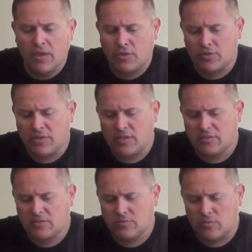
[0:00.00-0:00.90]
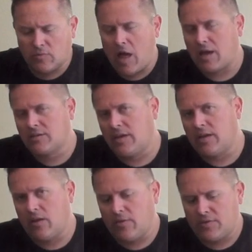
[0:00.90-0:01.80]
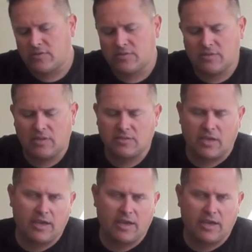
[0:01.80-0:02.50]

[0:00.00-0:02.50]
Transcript: You'll need to Loctite all these